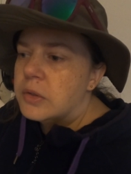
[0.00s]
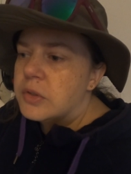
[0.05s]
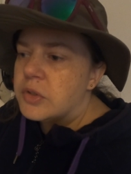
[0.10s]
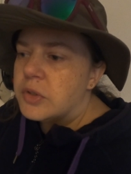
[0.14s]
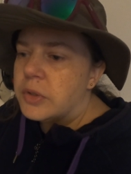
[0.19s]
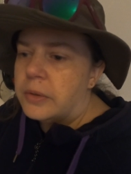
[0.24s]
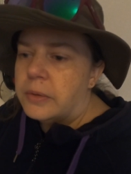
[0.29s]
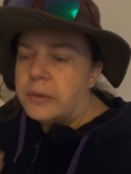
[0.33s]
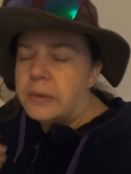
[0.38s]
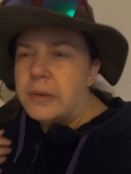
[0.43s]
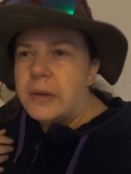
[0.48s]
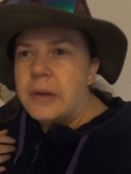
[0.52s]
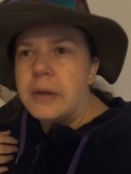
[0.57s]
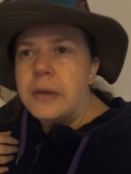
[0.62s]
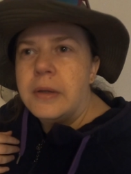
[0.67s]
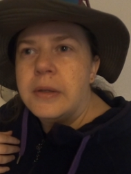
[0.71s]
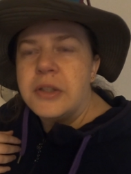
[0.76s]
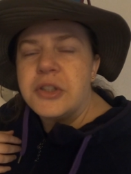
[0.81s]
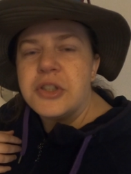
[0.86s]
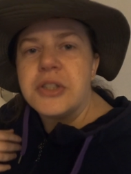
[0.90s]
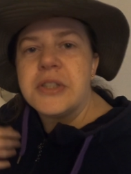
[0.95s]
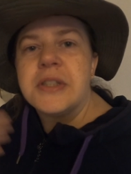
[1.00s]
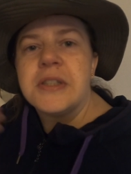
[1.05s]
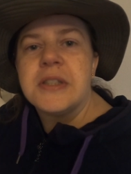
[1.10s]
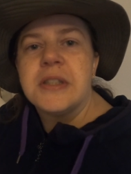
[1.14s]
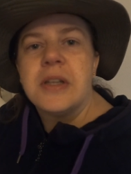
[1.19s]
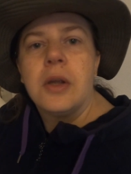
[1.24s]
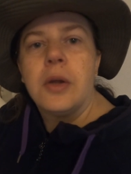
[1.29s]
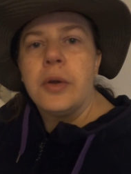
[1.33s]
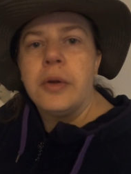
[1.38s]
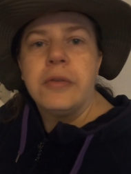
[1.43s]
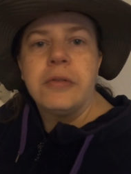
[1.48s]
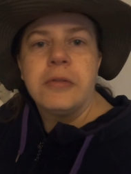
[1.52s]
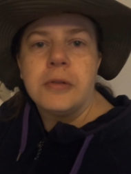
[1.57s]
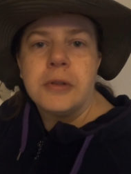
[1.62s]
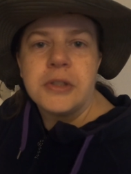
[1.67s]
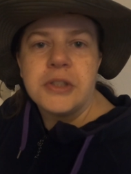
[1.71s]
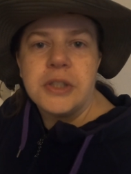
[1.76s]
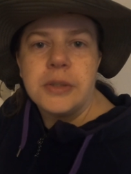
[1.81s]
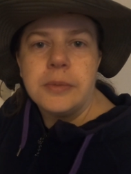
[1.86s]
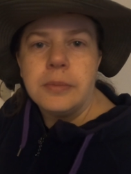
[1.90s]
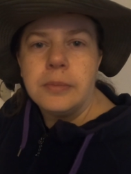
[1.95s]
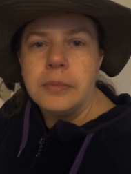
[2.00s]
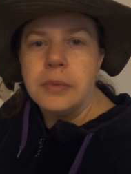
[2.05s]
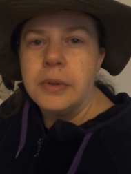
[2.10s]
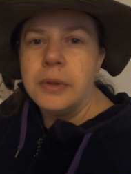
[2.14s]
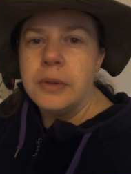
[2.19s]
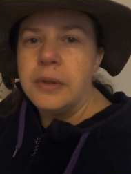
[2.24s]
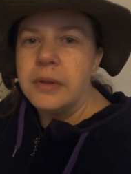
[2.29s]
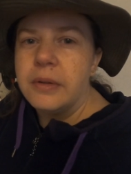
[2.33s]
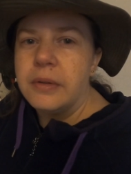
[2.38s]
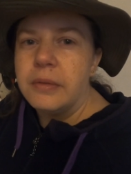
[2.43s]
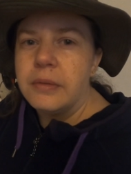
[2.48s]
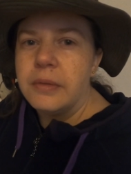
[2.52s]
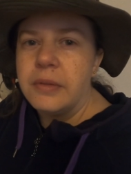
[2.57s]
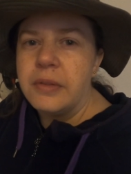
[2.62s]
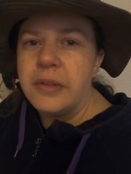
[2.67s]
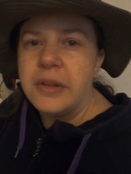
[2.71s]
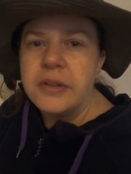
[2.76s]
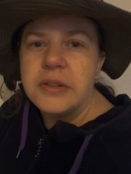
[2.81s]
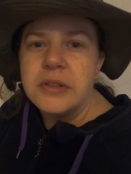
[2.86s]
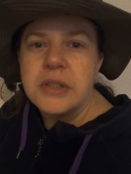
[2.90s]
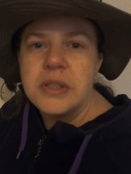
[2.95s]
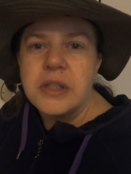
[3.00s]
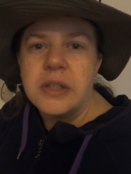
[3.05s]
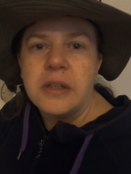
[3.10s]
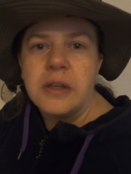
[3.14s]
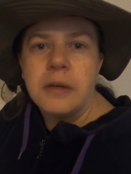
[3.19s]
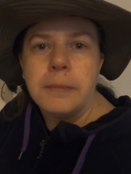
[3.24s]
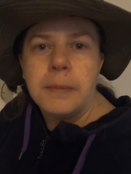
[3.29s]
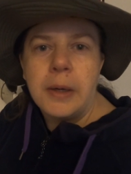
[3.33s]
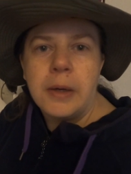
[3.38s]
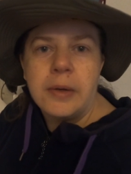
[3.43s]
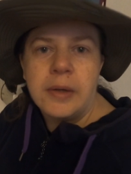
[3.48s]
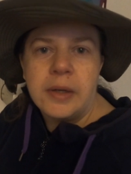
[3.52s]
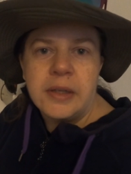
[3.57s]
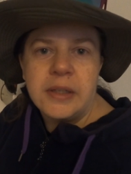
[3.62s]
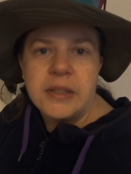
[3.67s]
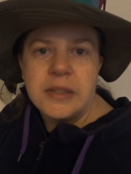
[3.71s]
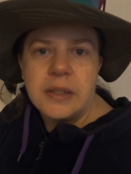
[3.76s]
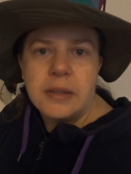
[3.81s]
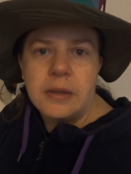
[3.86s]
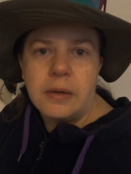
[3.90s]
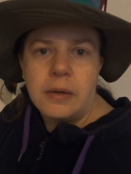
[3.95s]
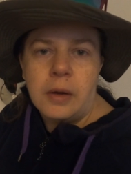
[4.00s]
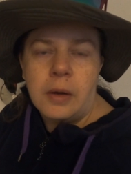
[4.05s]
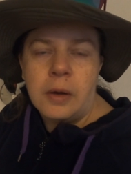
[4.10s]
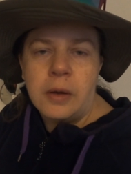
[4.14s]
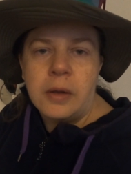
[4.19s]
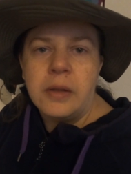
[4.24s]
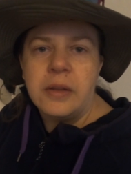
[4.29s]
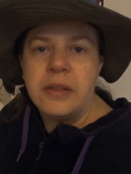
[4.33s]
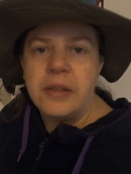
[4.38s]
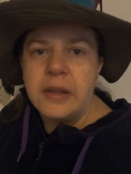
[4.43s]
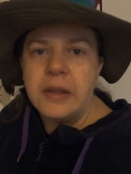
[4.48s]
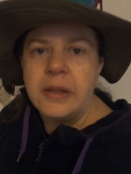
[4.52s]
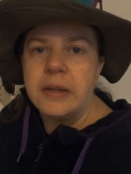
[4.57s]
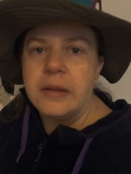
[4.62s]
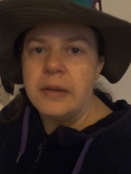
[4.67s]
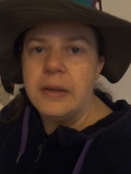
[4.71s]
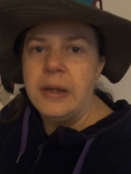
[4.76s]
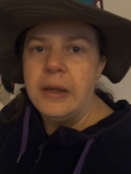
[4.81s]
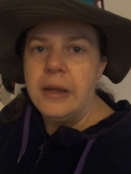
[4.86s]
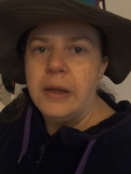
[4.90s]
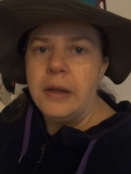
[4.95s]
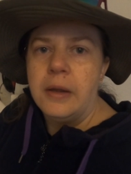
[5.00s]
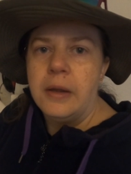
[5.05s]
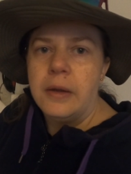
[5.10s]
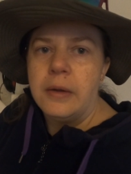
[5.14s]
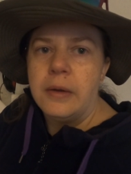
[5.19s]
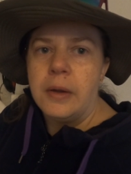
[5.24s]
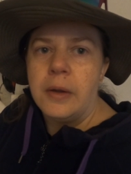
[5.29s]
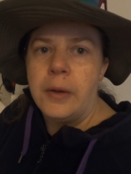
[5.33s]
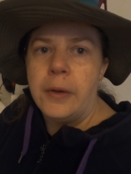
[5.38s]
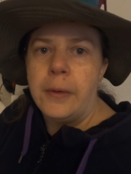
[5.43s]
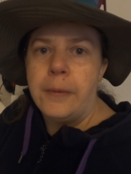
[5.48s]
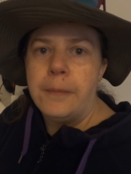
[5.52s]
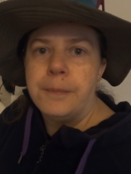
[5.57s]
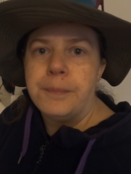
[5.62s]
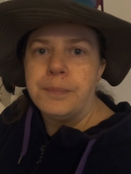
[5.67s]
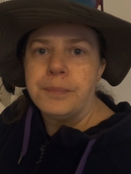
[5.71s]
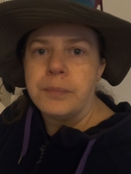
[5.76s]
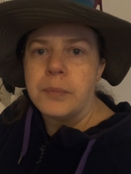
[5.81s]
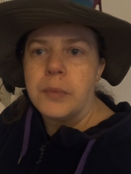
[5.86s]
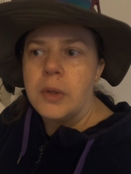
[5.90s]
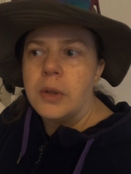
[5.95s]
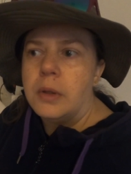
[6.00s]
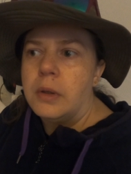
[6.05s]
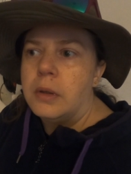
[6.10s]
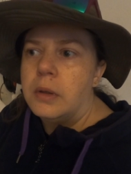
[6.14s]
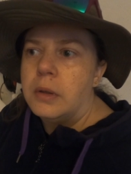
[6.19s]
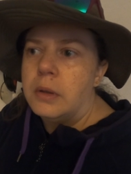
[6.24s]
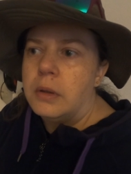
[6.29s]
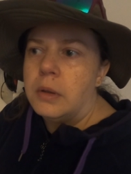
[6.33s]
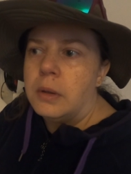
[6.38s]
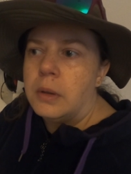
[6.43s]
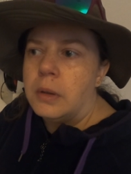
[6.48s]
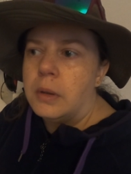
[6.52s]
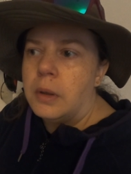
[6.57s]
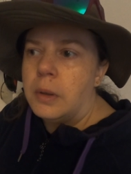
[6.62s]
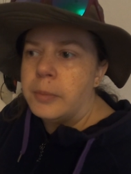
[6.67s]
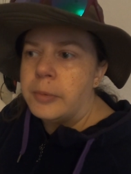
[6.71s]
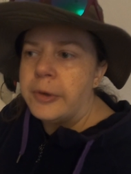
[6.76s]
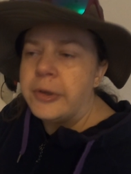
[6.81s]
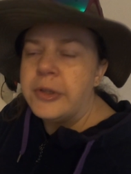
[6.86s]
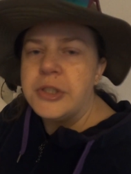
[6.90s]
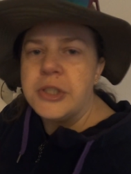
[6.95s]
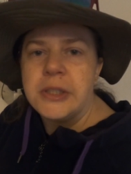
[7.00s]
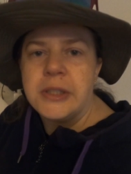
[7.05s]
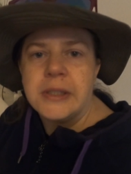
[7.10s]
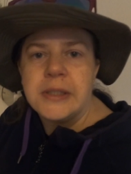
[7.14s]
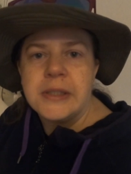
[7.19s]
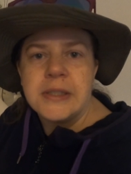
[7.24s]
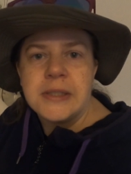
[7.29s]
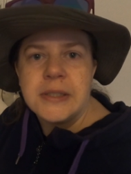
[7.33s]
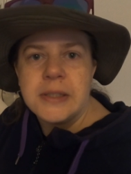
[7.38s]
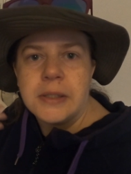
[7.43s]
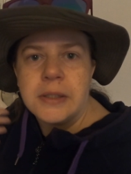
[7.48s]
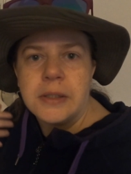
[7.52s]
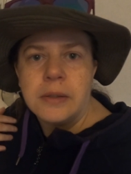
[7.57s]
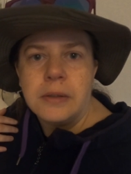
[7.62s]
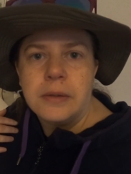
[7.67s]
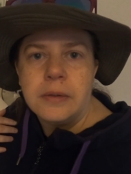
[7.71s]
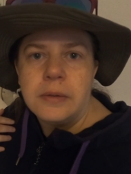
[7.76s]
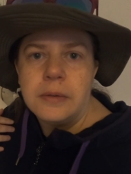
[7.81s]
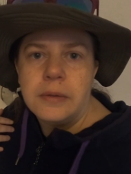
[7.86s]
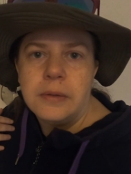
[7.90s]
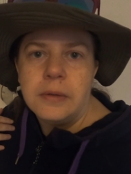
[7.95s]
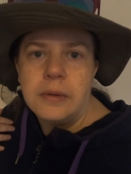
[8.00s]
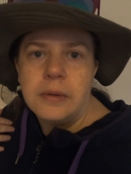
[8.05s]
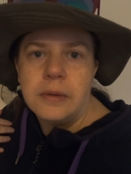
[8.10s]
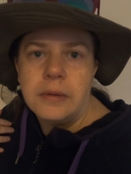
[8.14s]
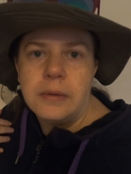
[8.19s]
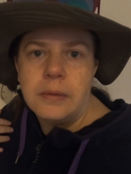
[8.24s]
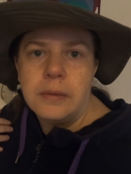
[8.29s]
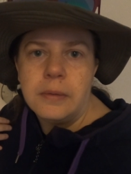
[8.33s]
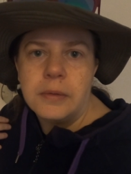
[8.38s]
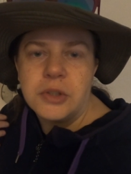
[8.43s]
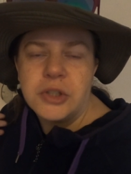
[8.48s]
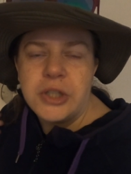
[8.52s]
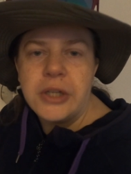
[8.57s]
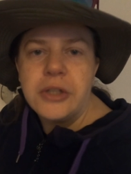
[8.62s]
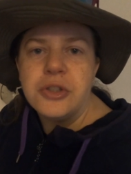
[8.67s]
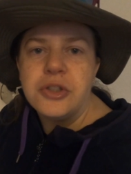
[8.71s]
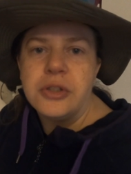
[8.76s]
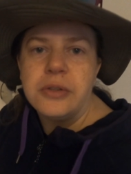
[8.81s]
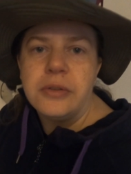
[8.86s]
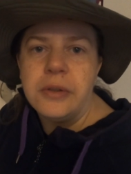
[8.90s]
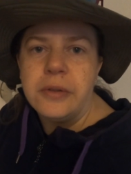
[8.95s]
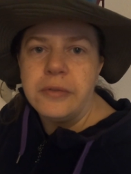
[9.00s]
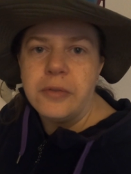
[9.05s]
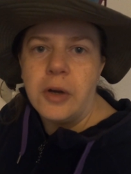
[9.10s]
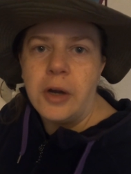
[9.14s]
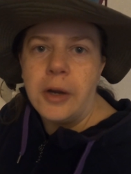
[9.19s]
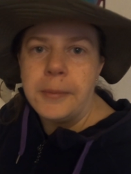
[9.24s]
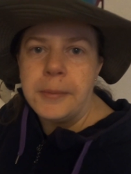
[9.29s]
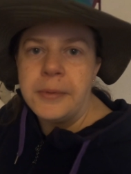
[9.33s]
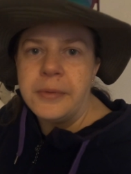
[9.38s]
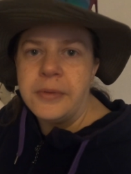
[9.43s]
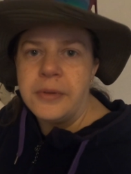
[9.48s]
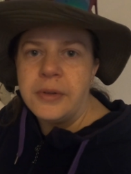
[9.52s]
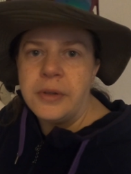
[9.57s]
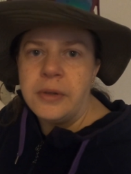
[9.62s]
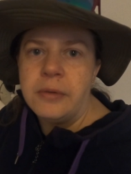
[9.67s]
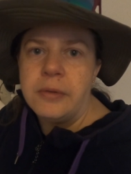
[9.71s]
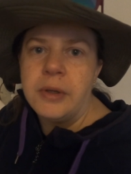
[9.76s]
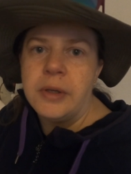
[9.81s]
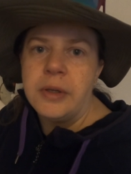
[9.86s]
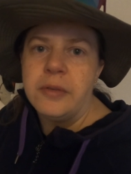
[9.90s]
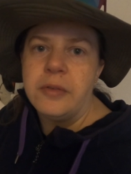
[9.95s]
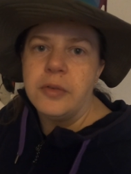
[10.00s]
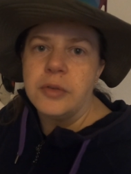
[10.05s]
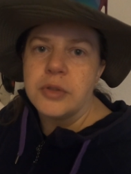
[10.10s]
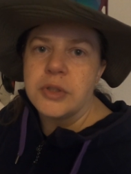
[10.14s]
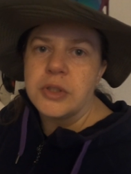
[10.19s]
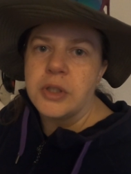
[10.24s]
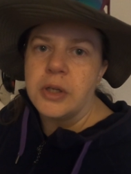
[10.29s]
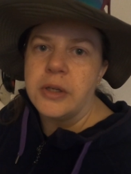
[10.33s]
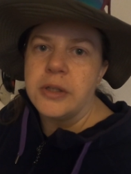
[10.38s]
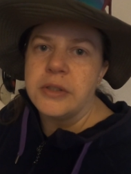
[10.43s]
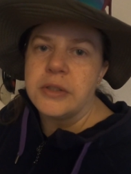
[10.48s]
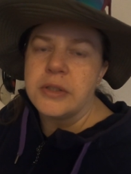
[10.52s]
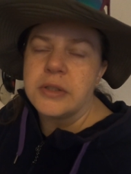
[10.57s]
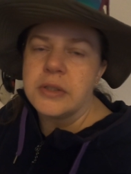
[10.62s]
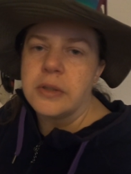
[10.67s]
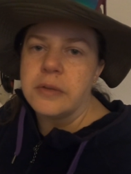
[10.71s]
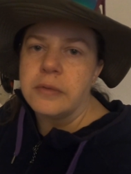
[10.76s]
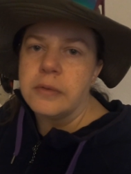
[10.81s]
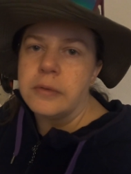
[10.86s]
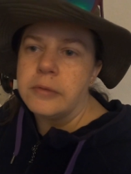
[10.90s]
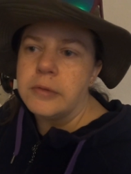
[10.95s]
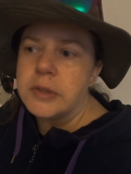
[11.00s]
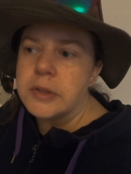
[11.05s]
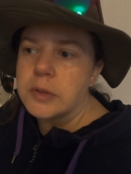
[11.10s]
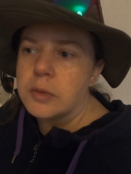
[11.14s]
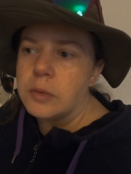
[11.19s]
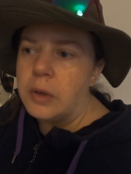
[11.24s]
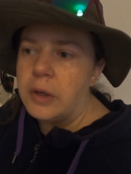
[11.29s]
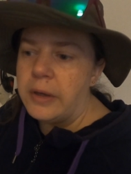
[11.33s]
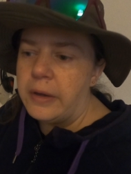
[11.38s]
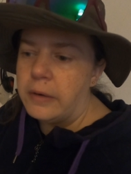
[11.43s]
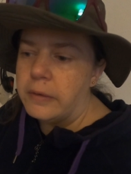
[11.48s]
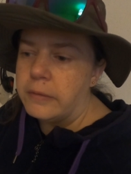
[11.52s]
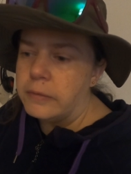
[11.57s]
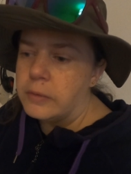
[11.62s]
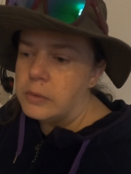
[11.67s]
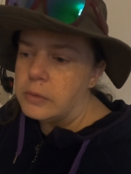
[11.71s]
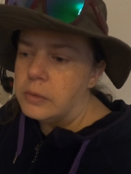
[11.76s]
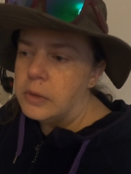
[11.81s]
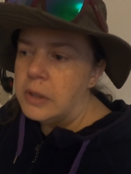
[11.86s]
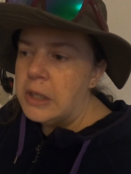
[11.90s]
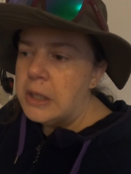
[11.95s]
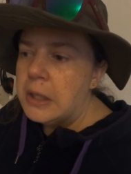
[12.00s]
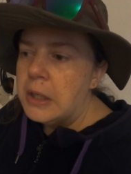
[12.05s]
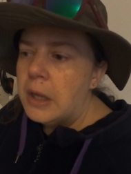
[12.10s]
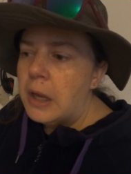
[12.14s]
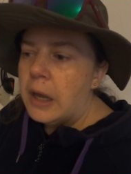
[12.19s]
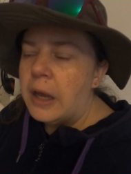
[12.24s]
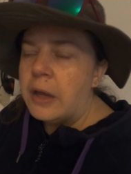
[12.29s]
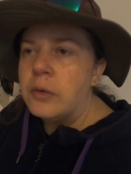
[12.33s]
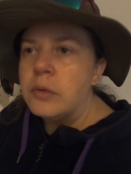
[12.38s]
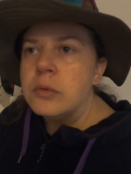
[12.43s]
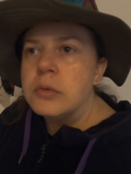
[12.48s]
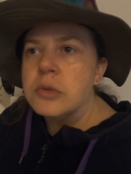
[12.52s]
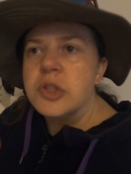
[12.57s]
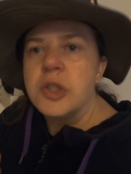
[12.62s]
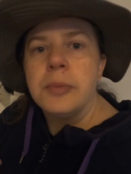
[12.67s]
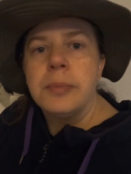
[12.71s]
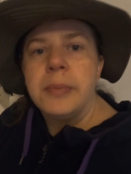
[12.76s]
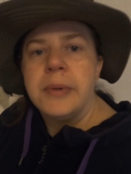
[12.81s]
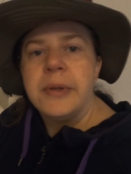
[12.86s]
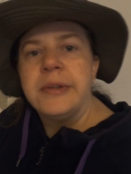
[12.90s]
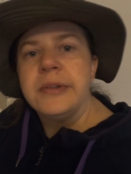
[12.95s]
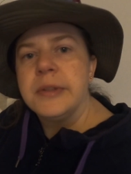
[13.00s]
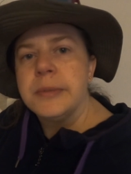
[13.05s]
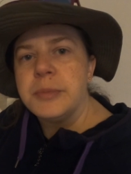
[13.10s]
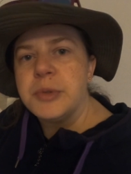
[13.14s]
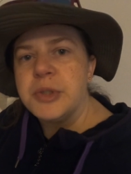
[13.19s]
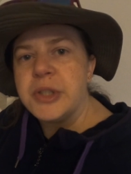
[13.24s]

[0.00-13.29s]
so just as an overarching thing to think about, it is, I think um, approaching it as a changing the environment that you're in if you're starting to suffer is quite helpful and also being